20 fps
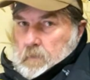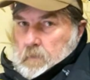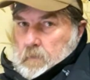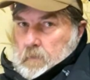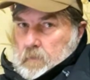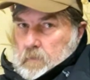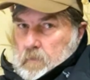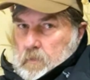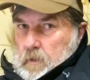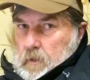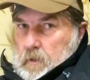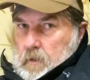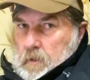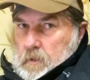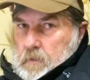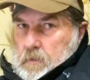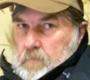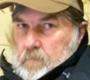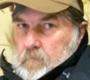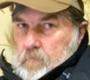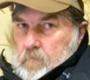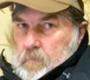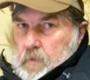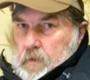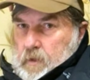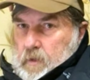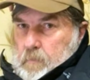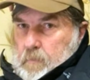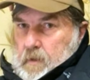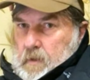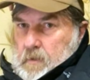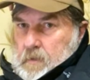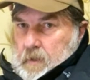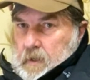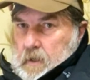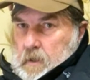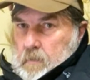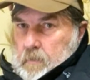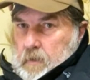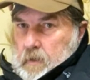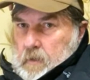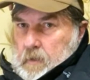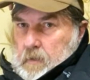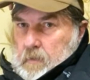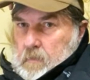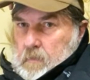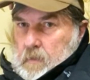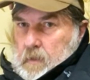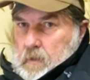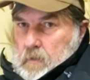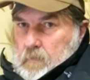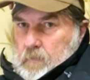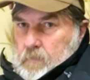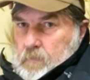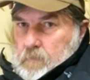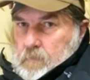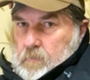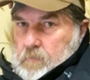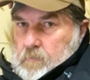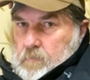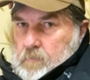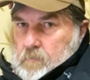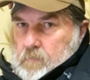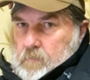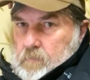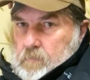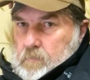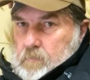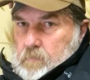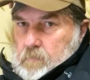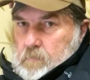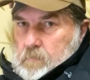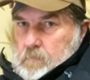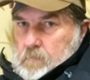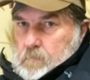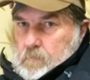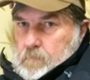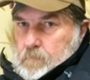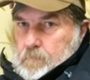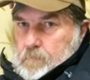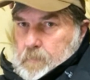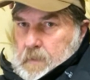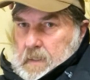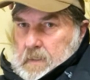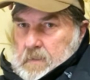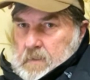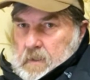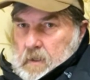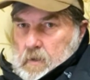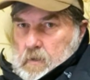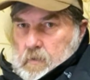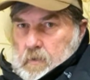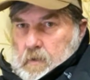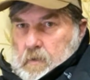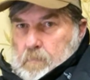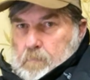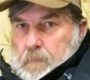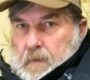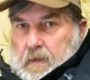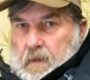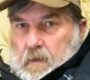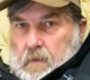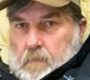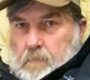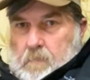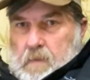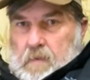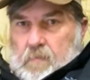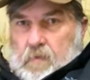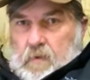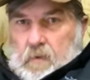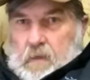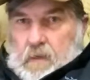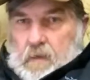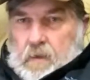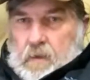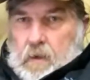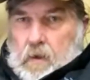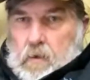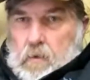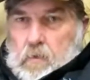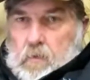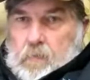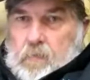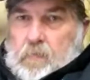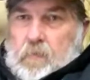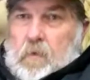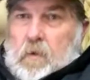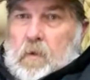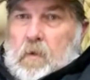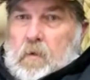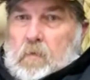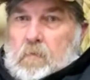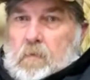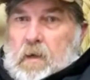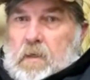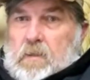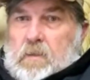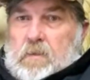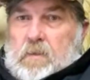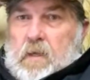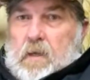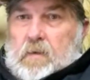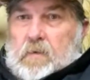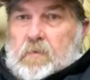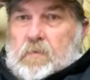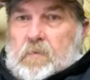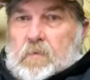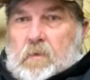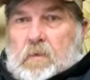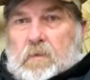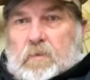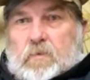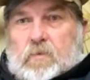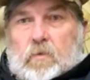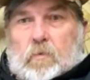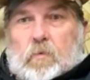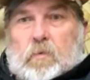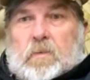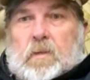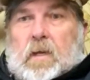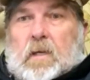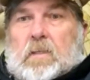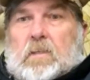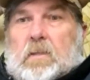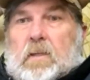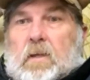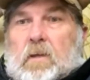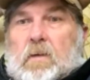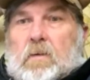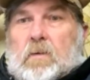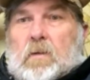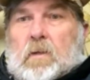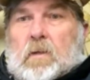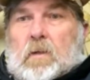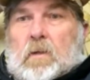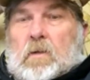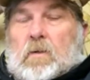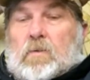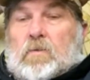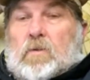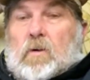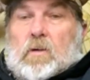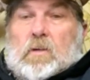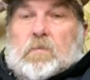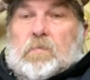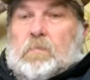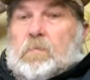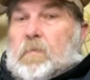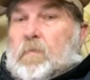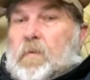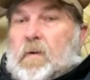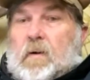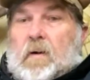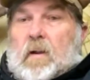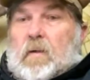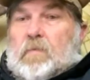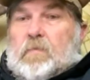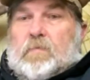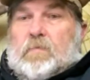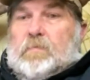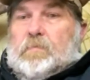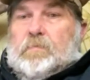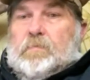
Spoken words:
All right, guys. You've got a minute to go. I'm going to cut off. Bairstow and Butler never let go of grudges. They sure will take their shots. Fair enough.